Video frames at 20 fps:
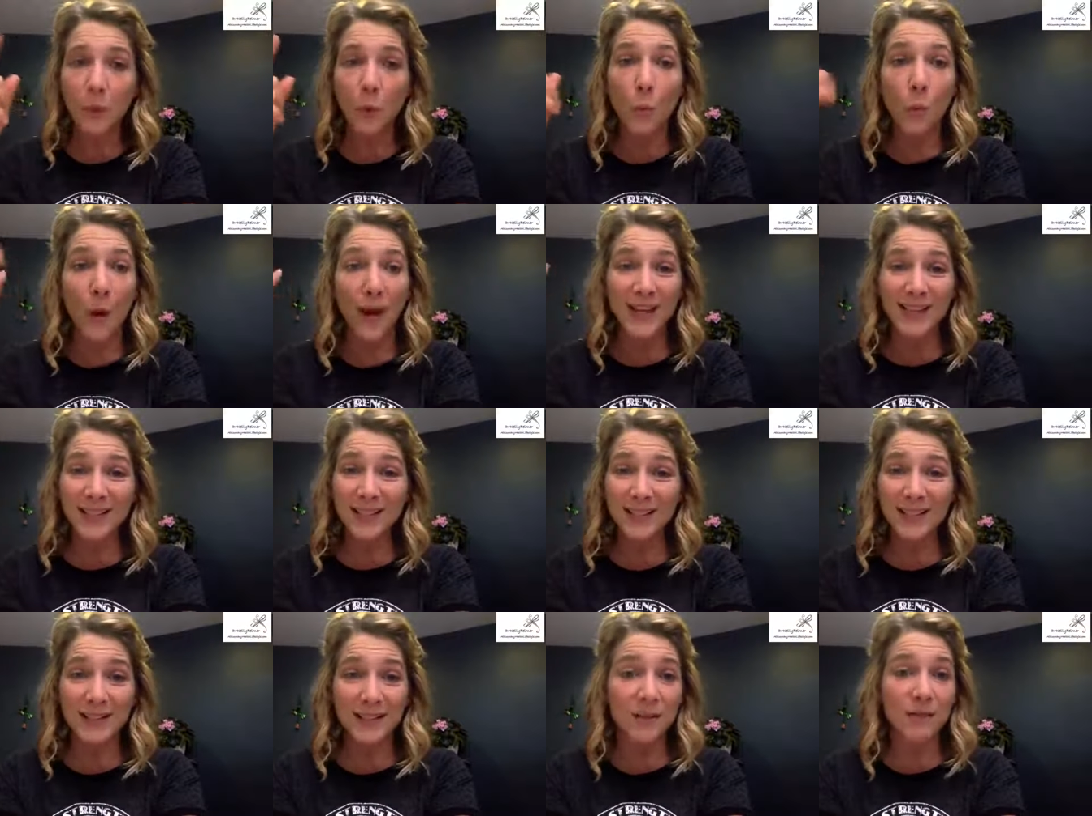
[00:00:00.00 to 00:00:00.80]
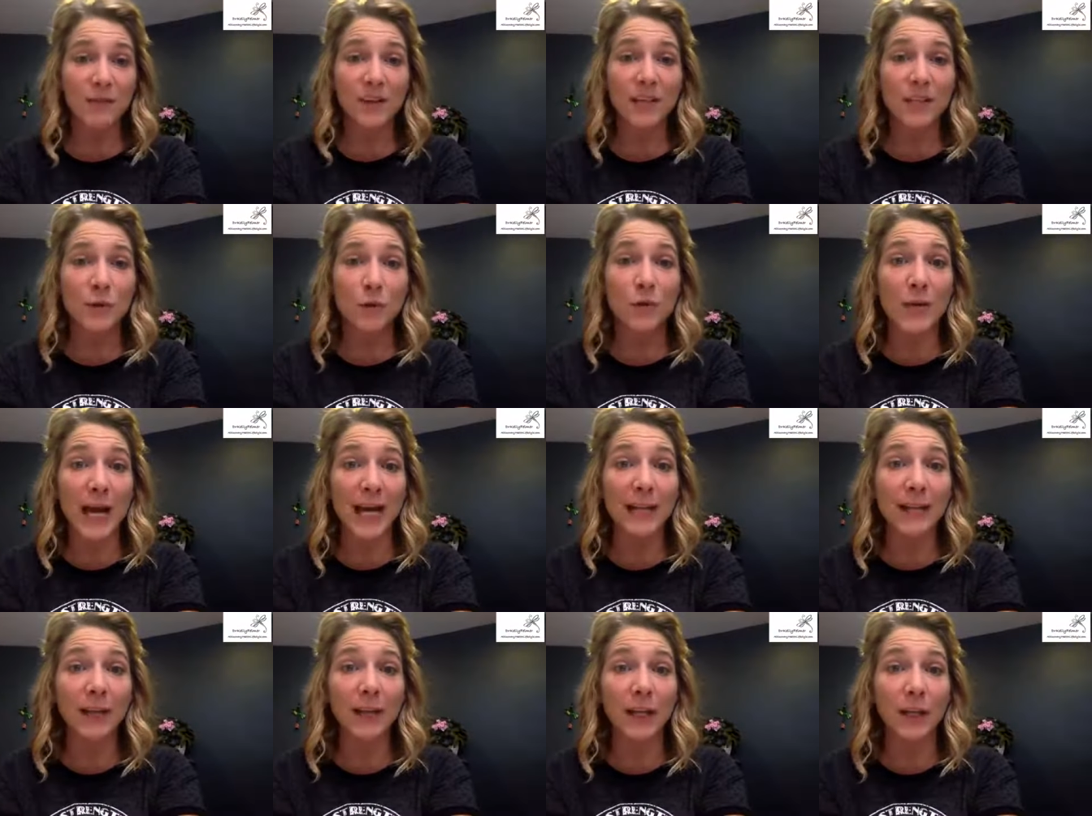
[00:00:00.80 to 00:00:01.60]
wine is a
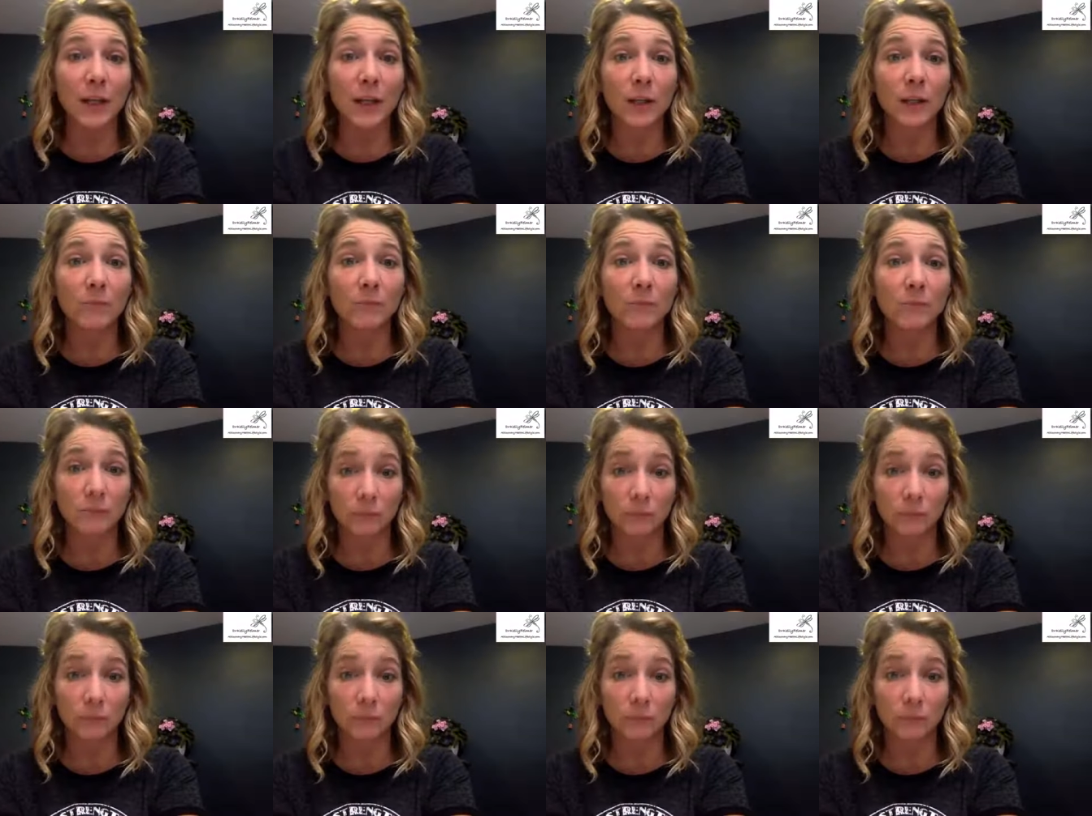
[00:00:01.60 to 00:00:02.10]
vasodilator.